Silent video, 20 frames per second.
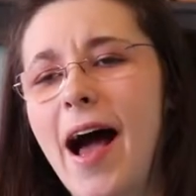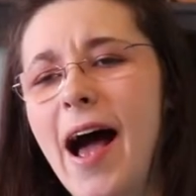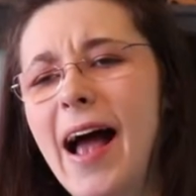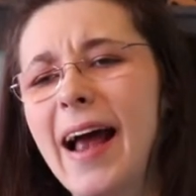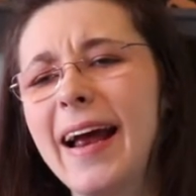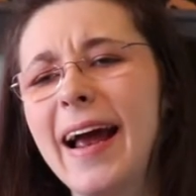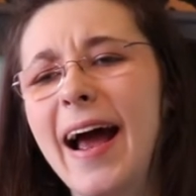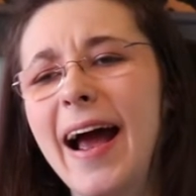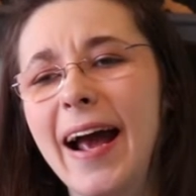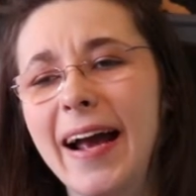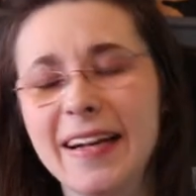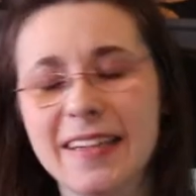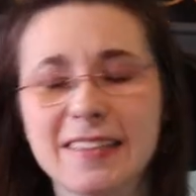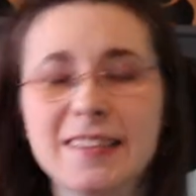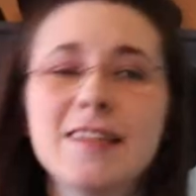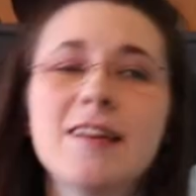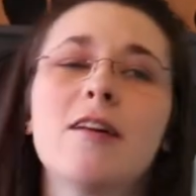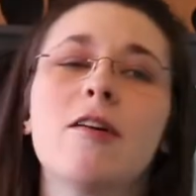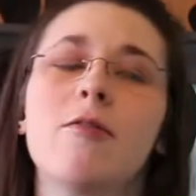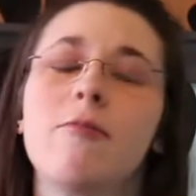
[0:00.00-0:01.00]
Hi guys,
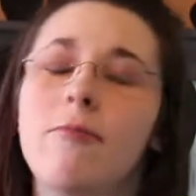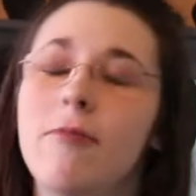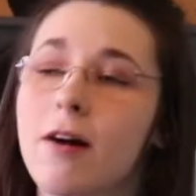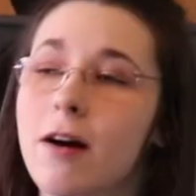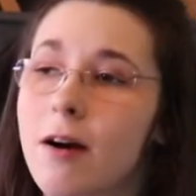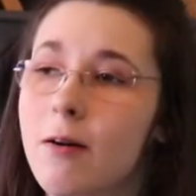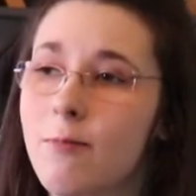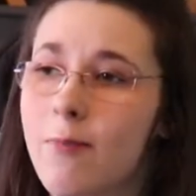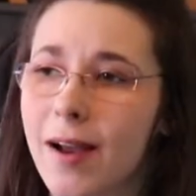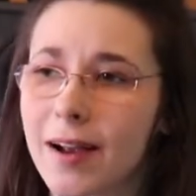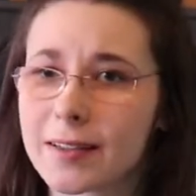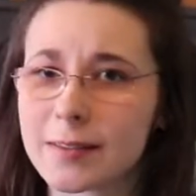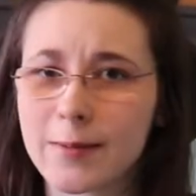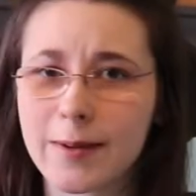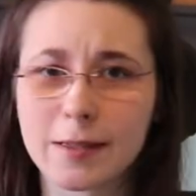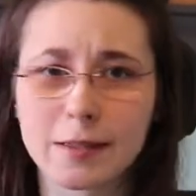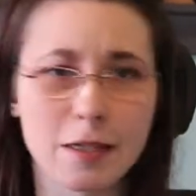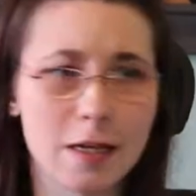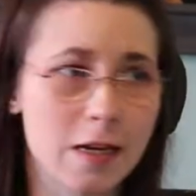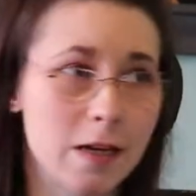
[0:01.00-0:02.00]
welcome back to
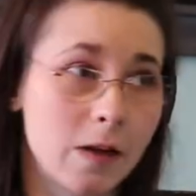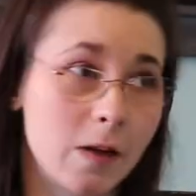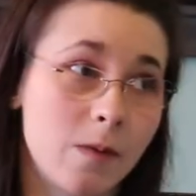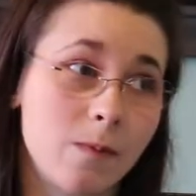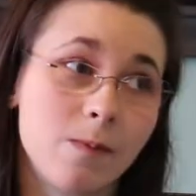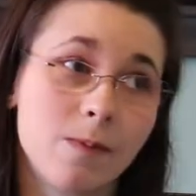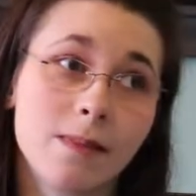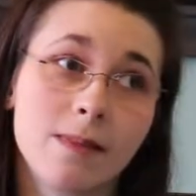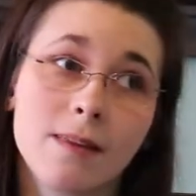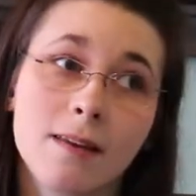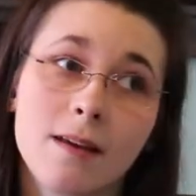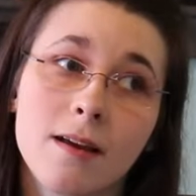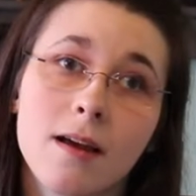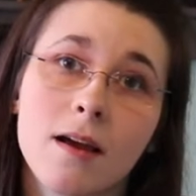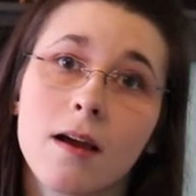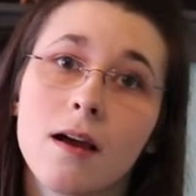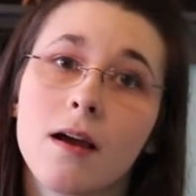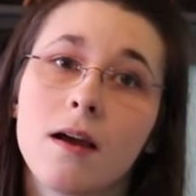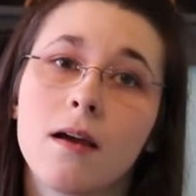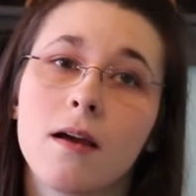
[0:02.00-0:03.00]
my channel.
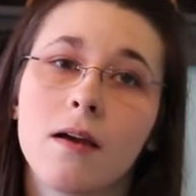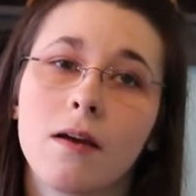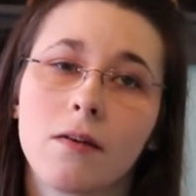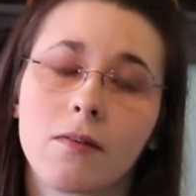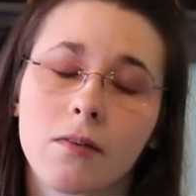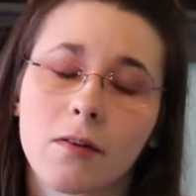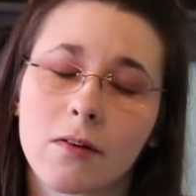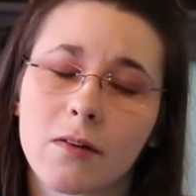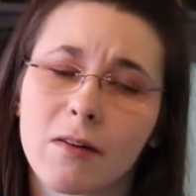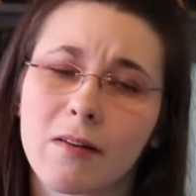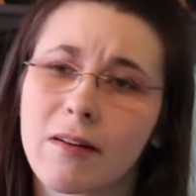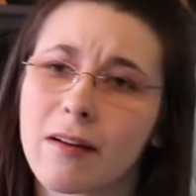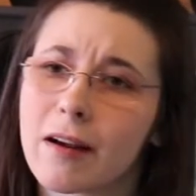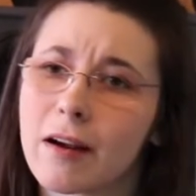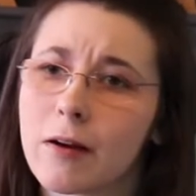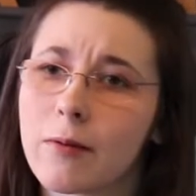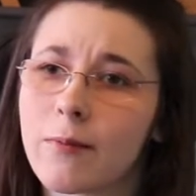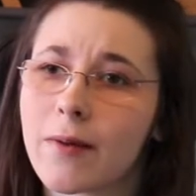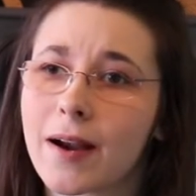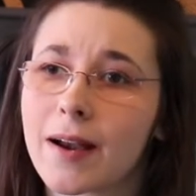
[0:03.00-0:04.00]
If you're new
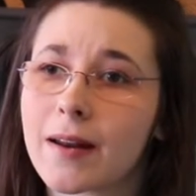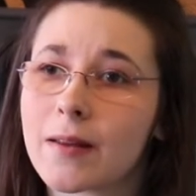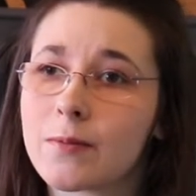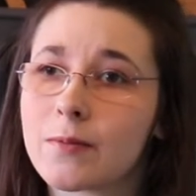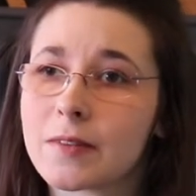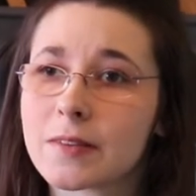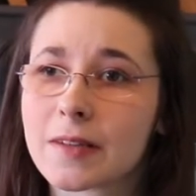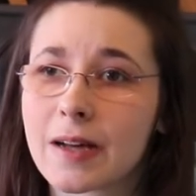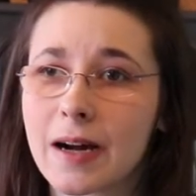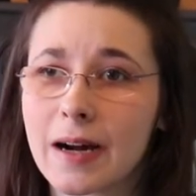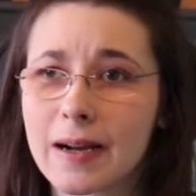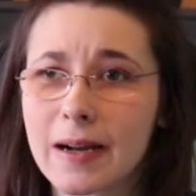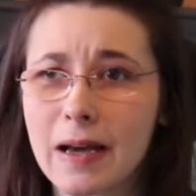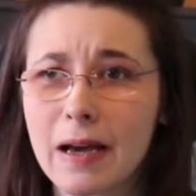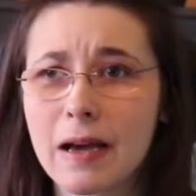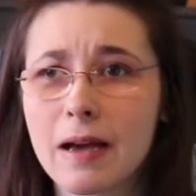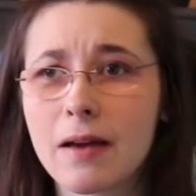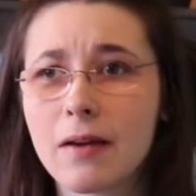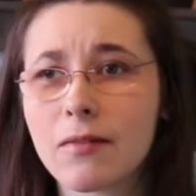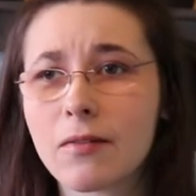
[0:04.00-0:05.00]
here, my name is
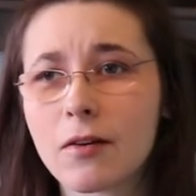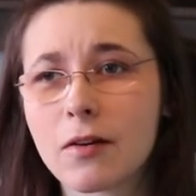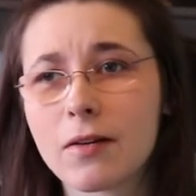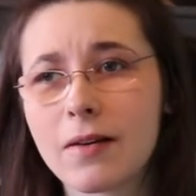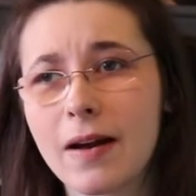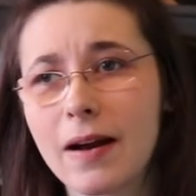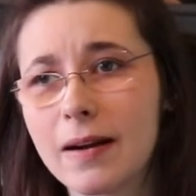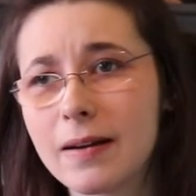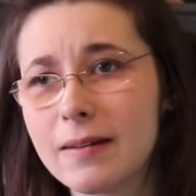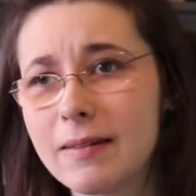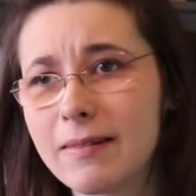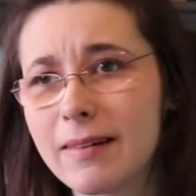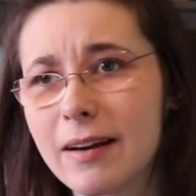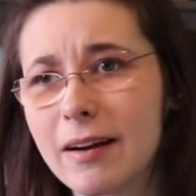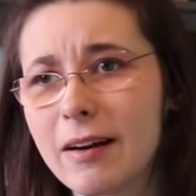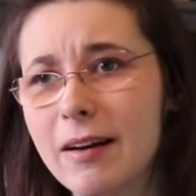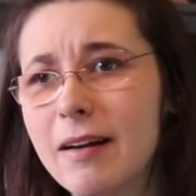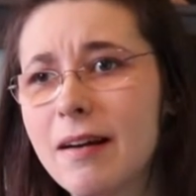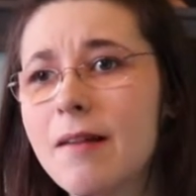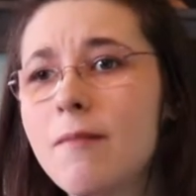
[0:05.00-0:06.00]
Anna. If you're not new
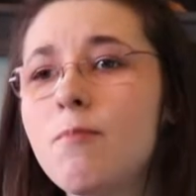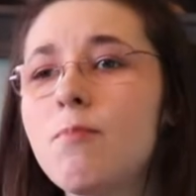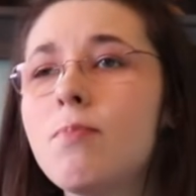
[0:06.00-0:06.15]
here,